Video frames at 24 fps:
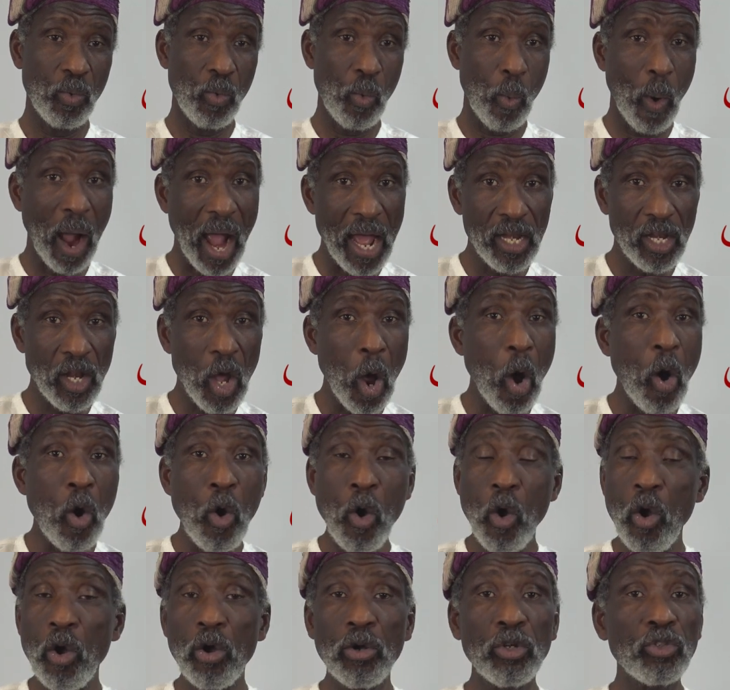one
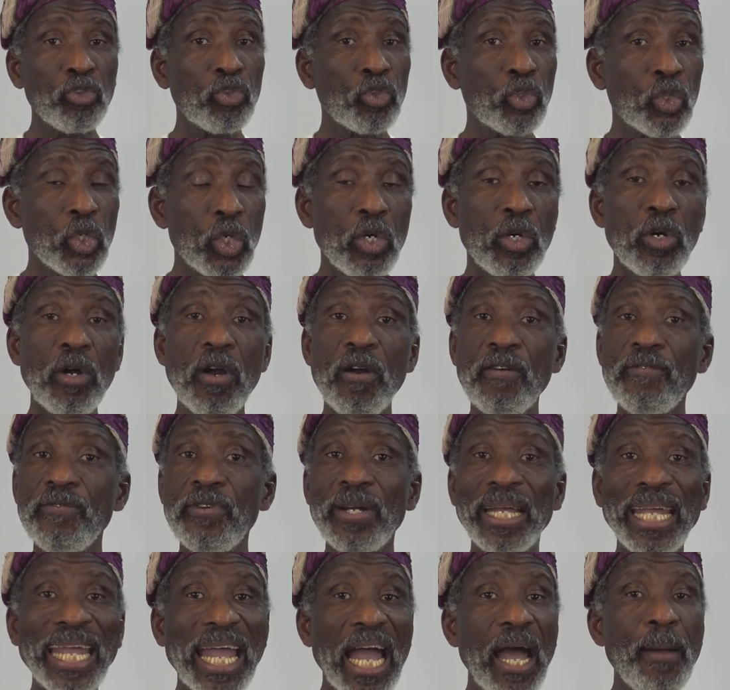or two
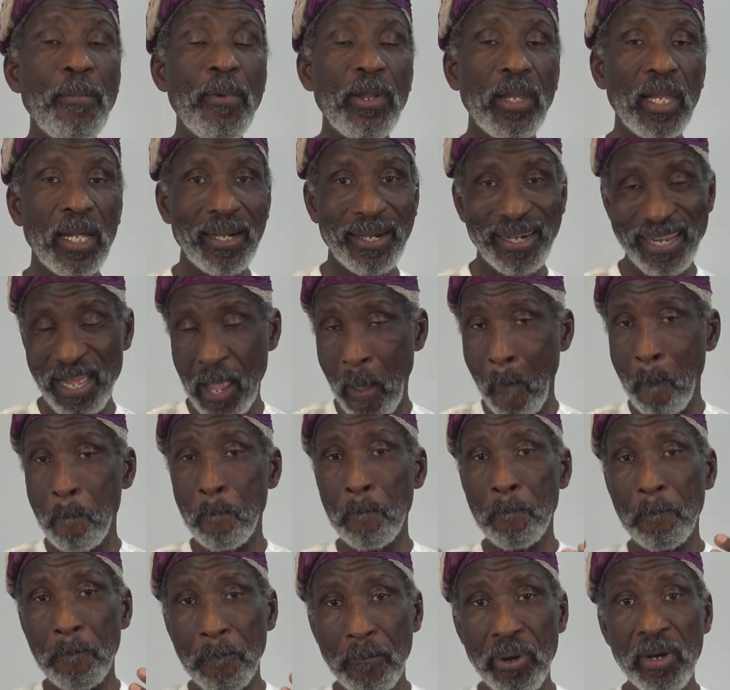vocabulary
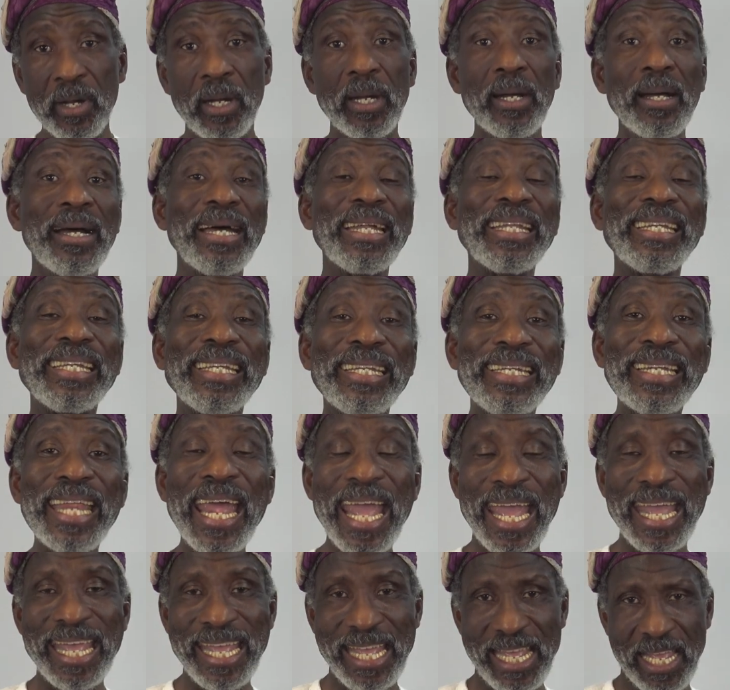per
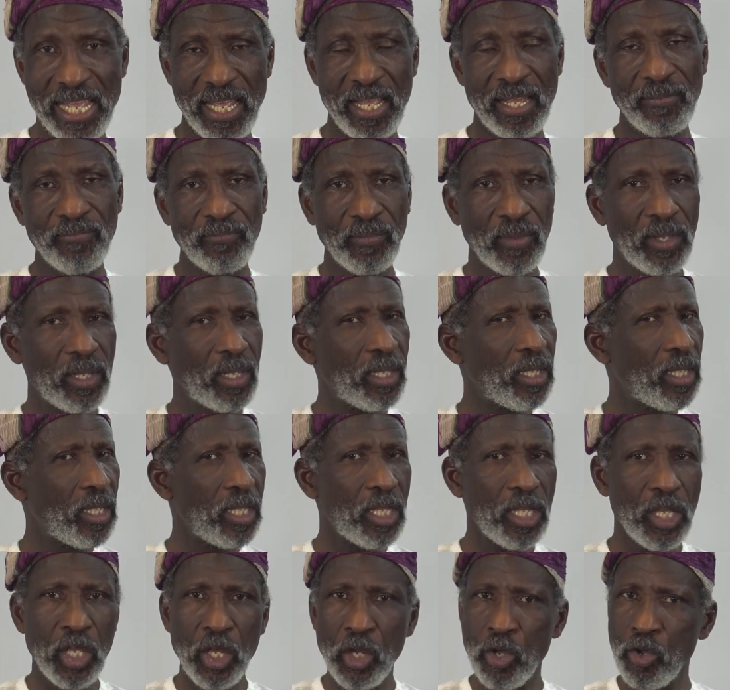day.
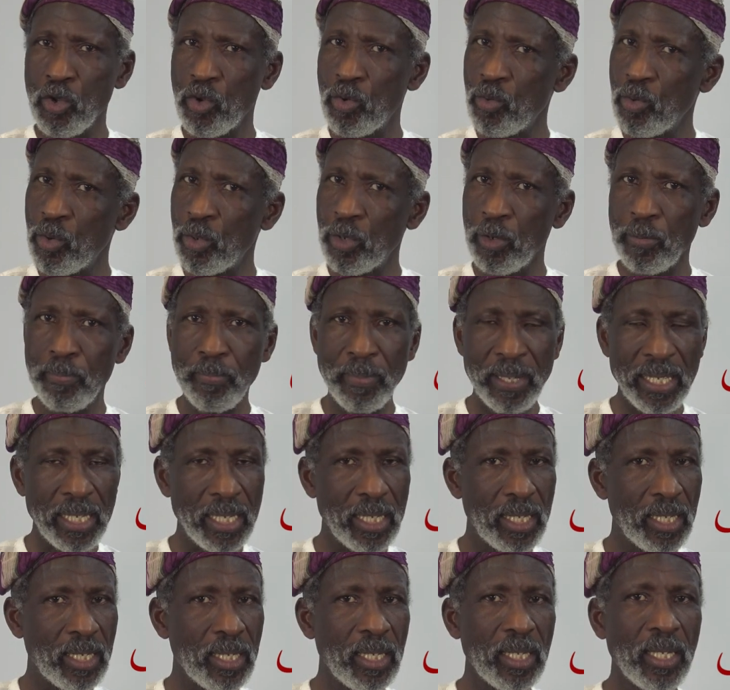You will
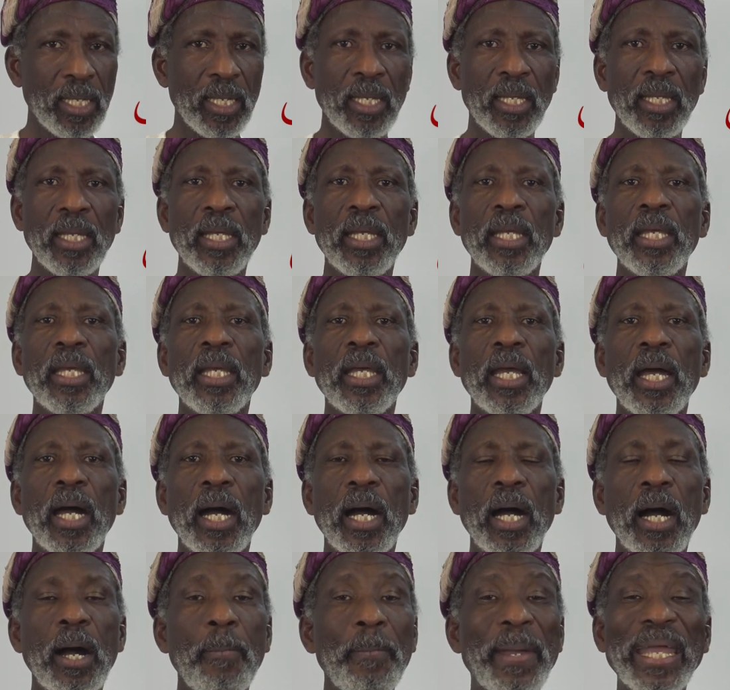be
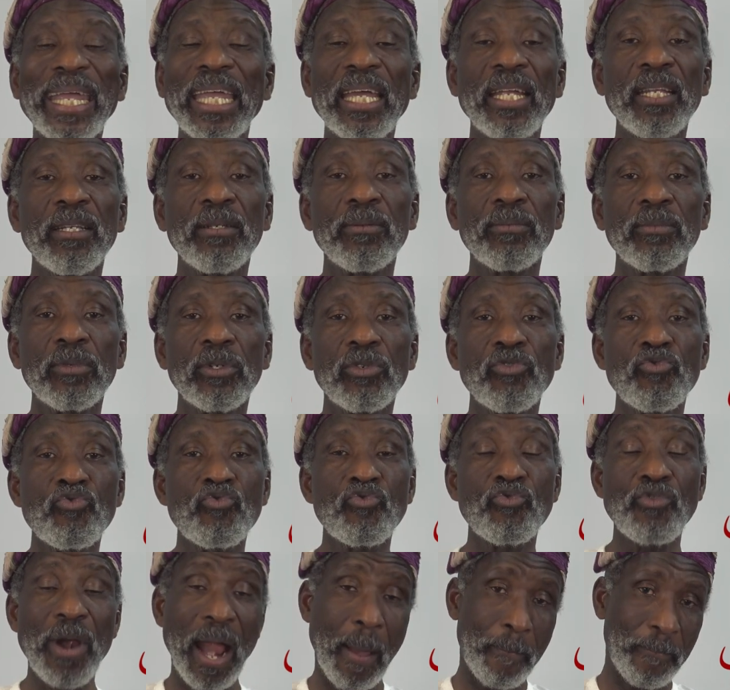uh, making
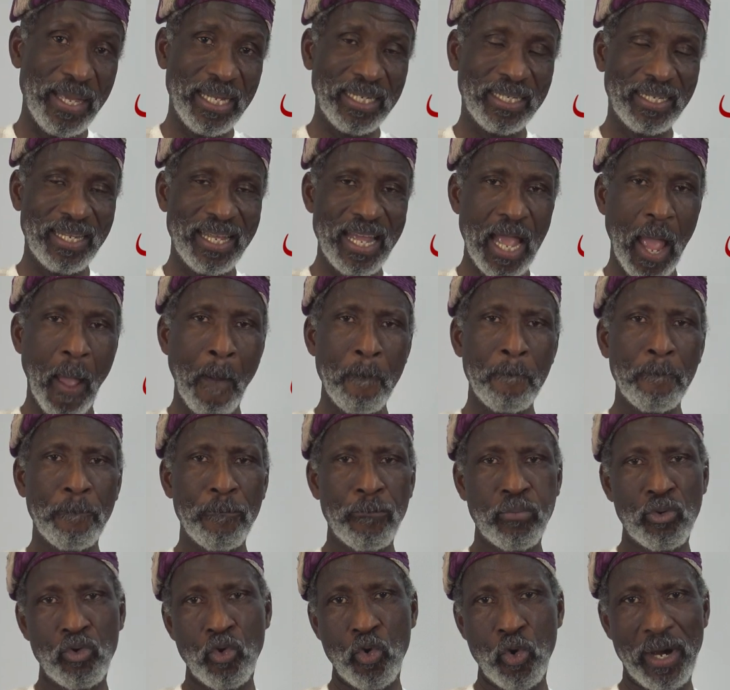rapid
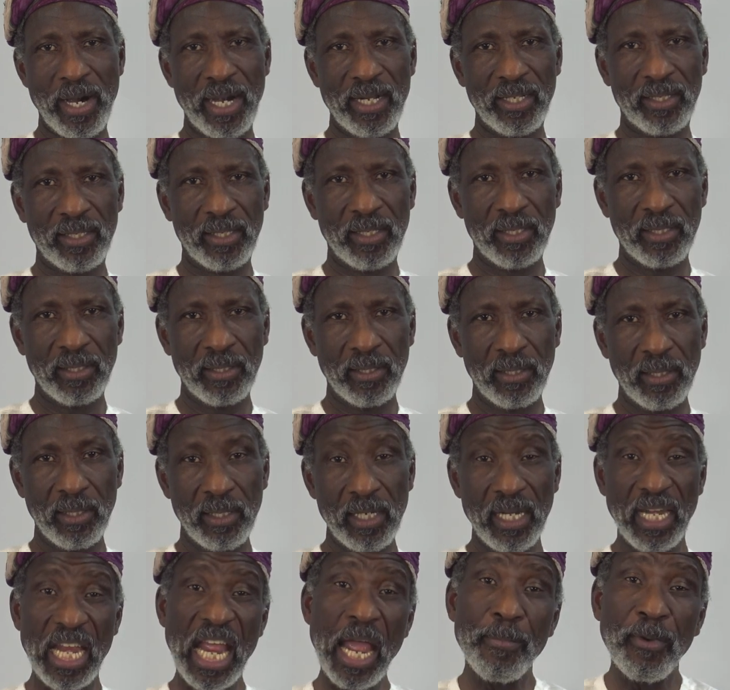progress.
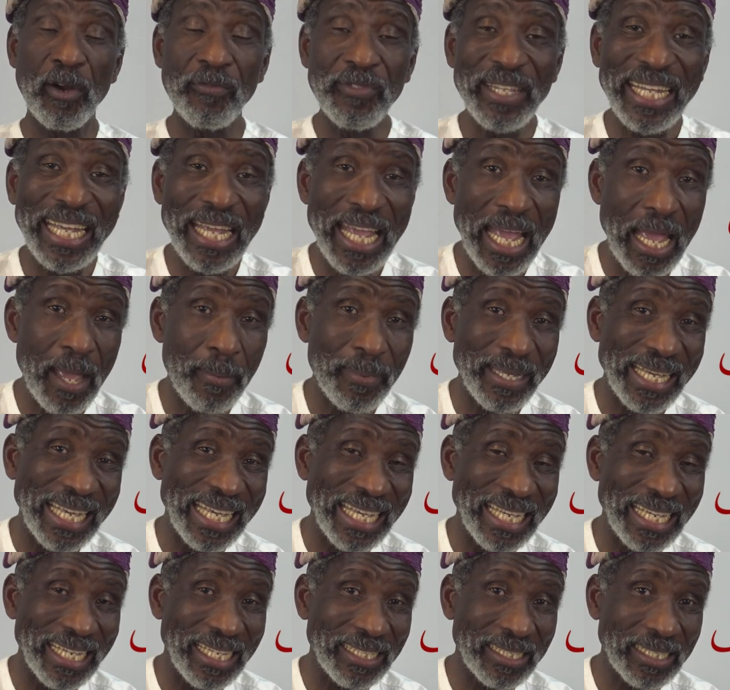The name of the game
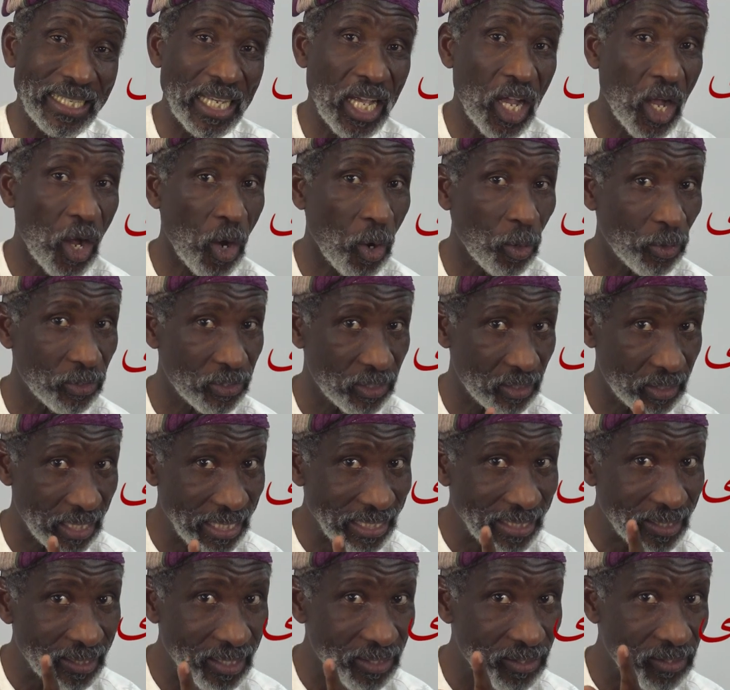is
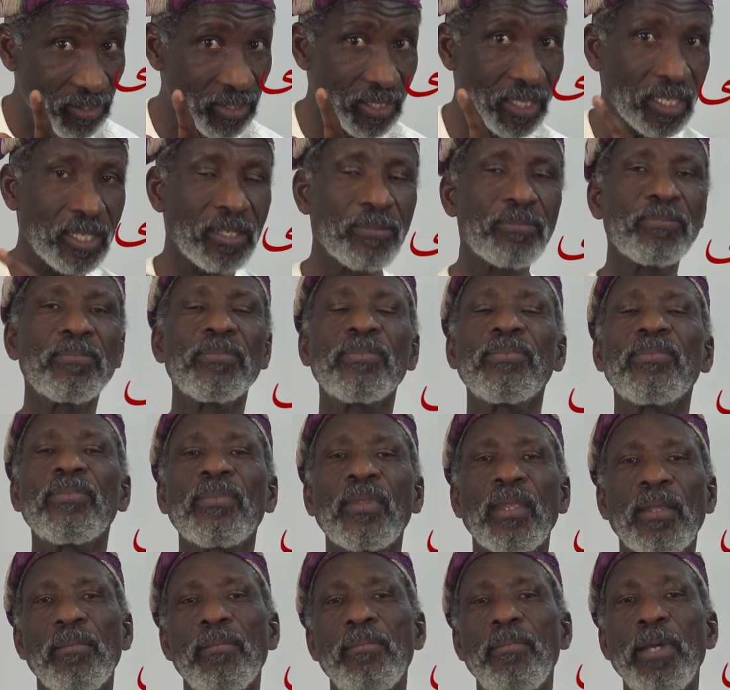consistency.
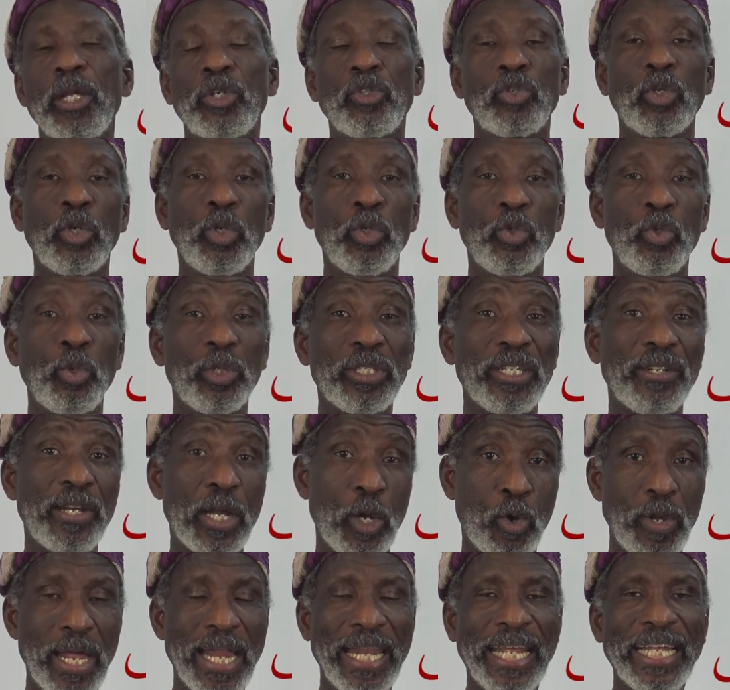Make sure you do it
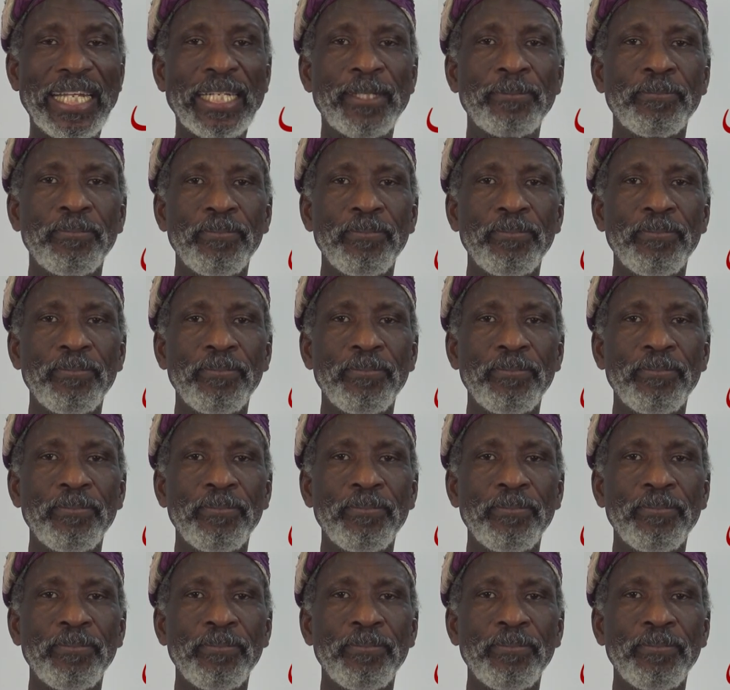regularly.